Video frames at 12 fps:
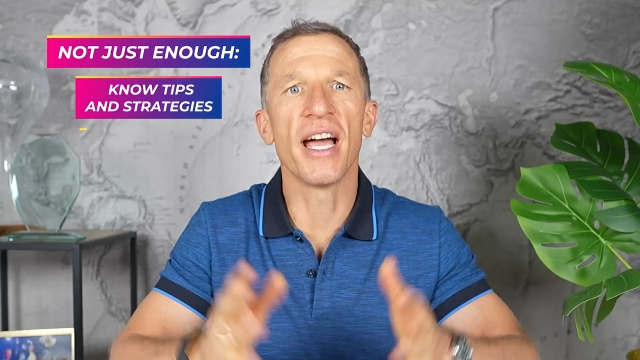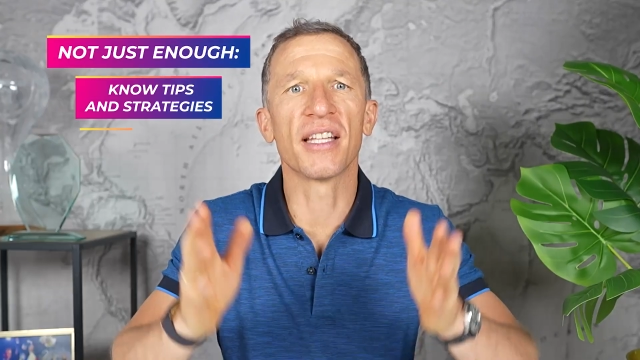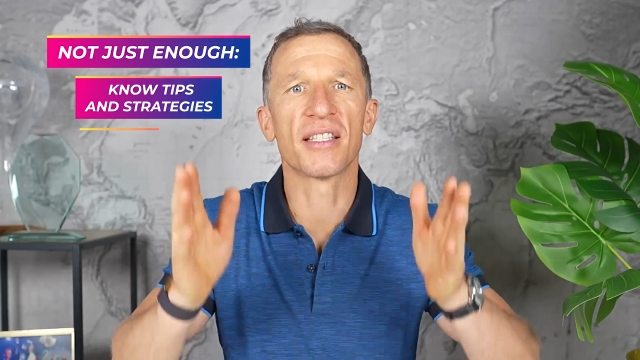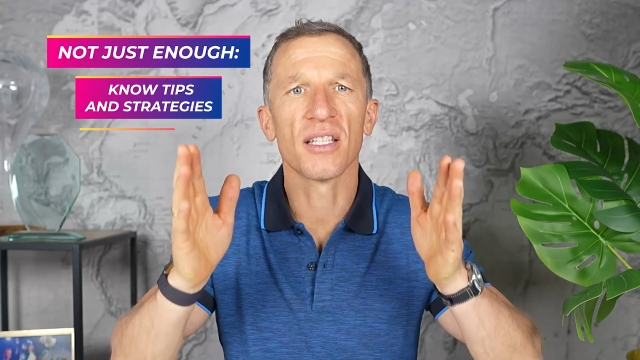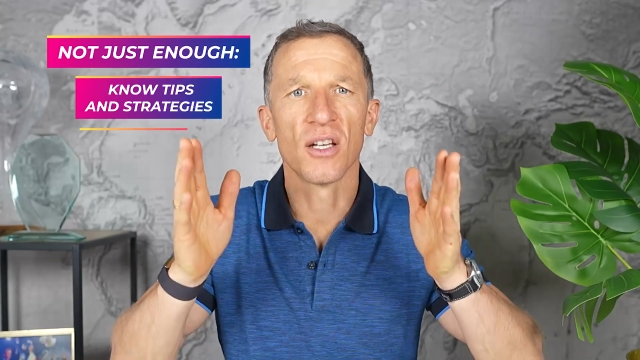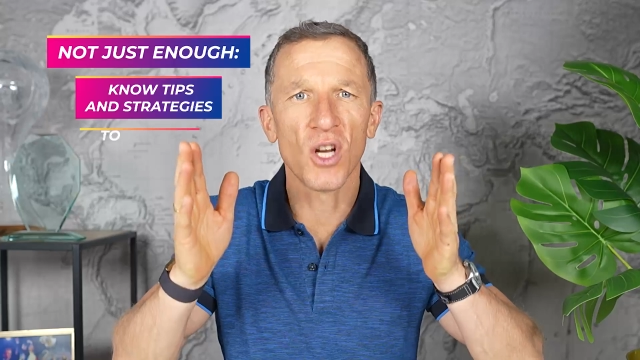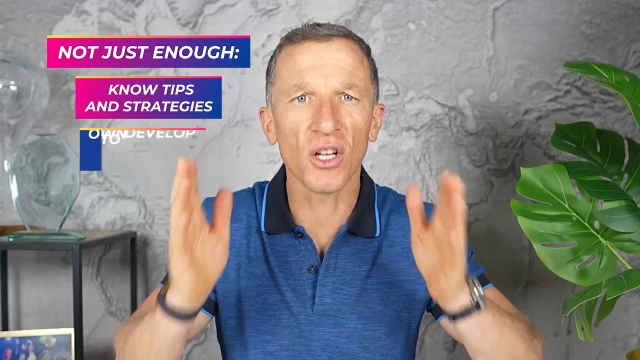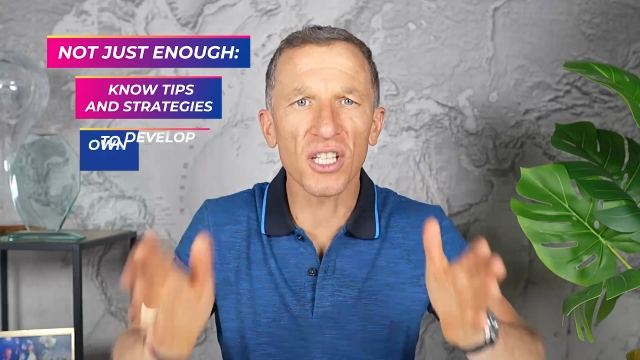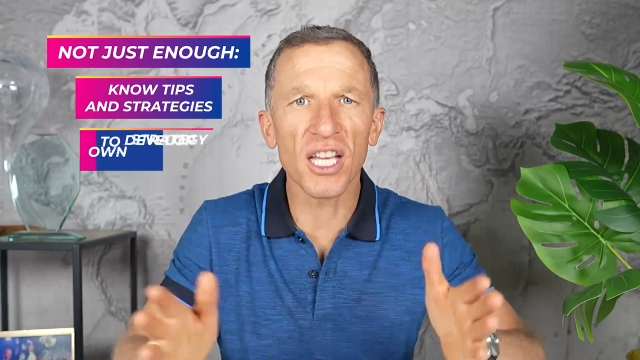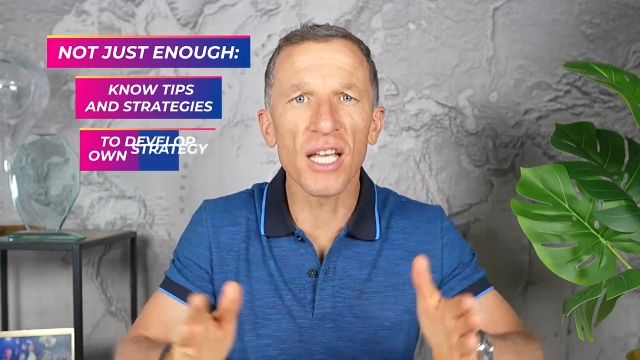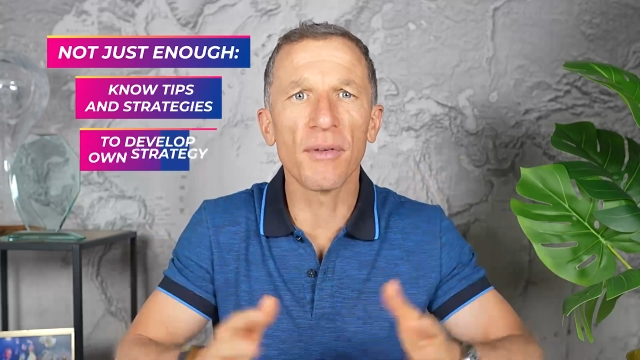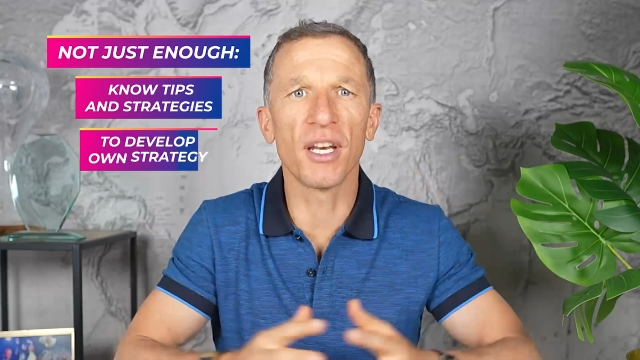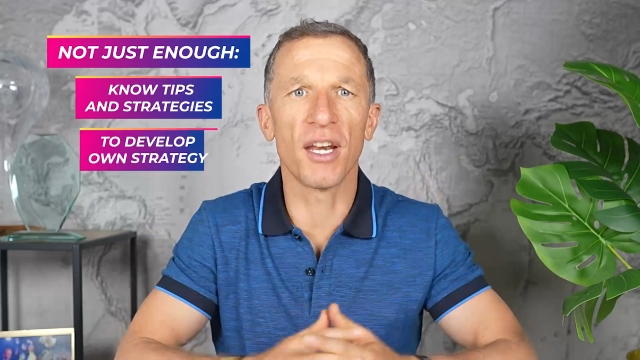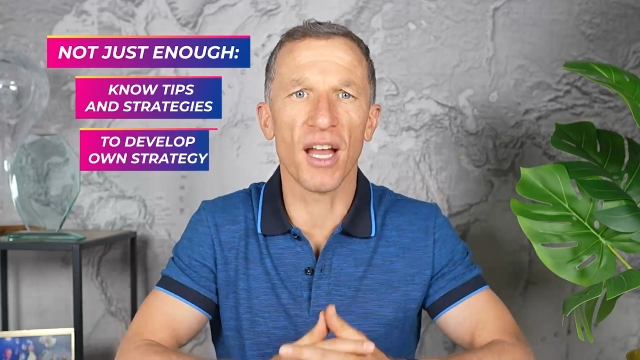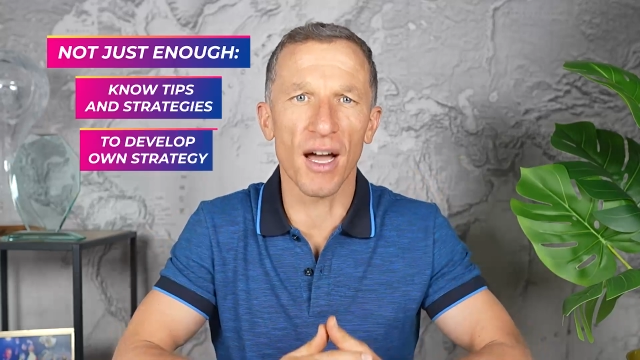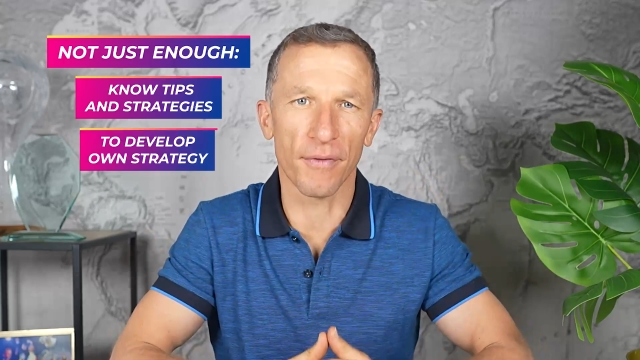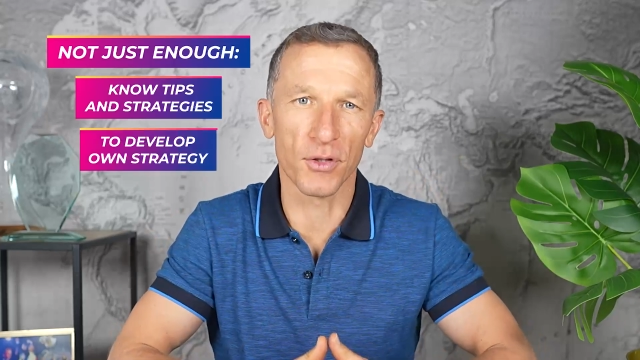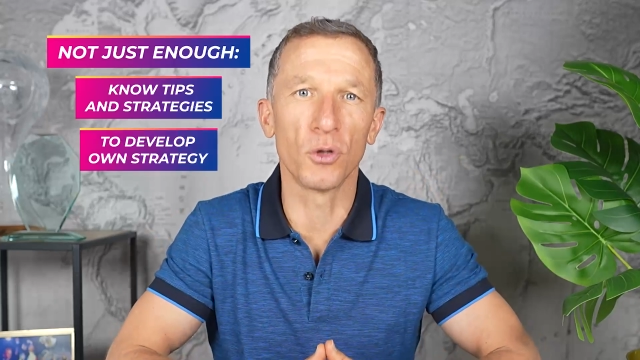It's not even
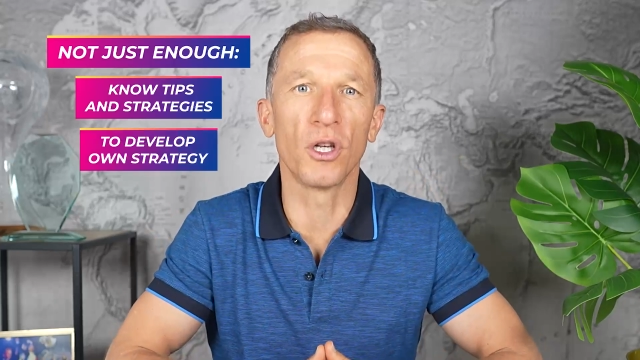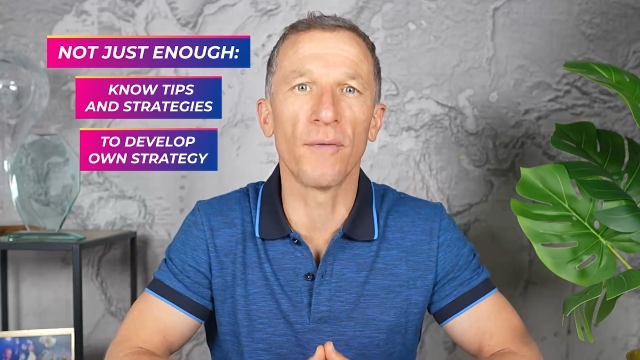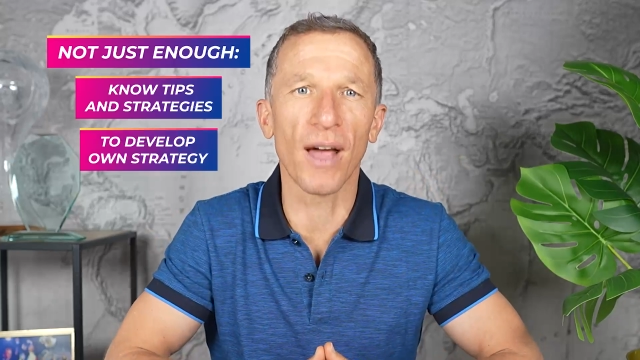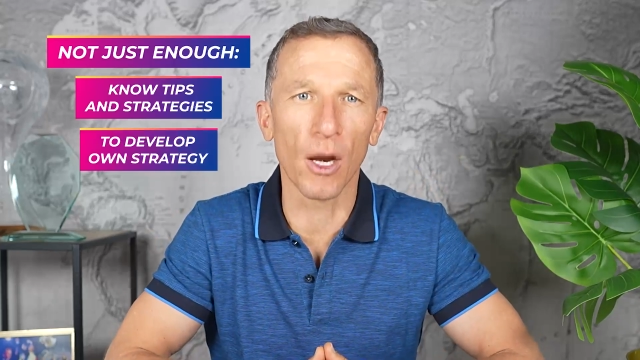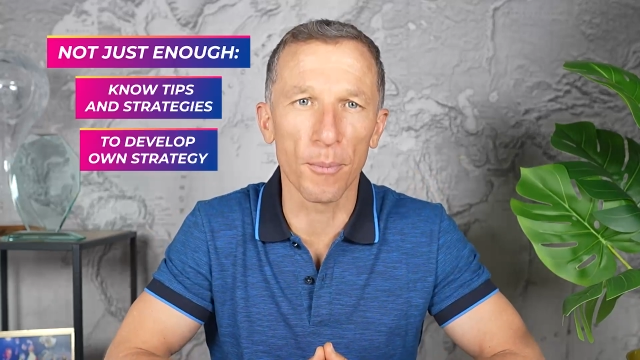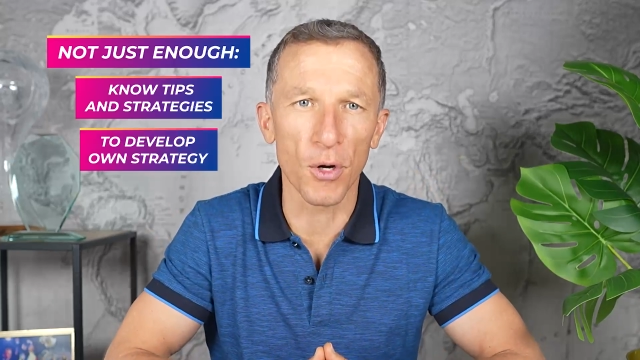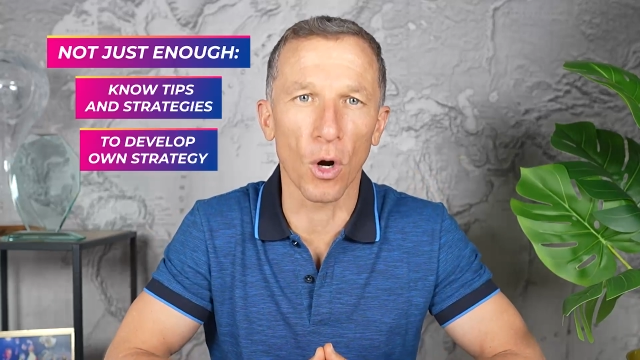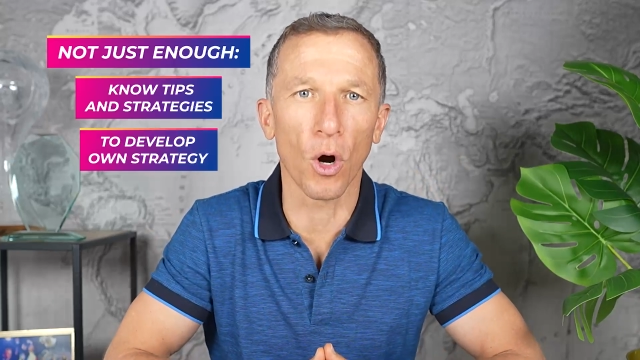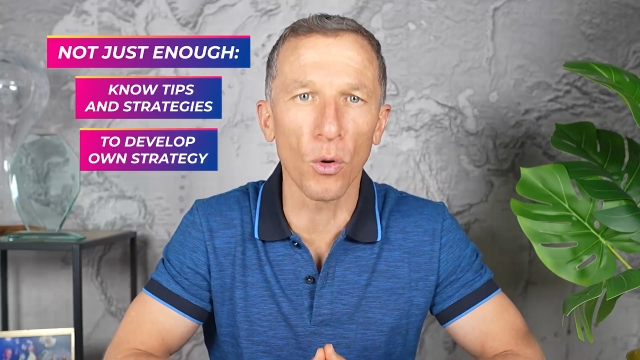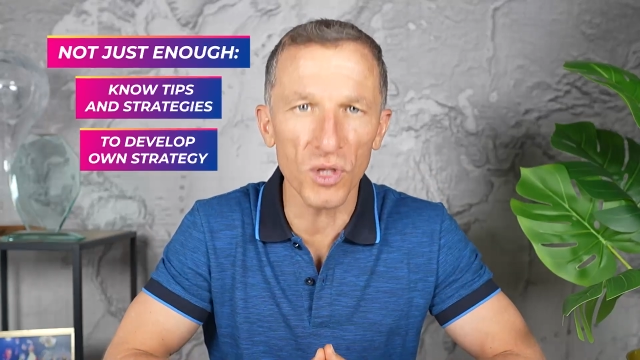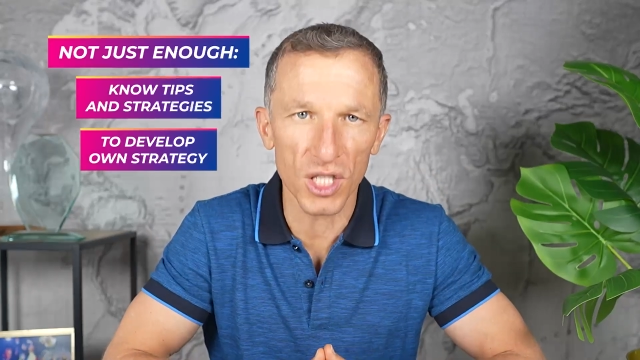enough to develop your own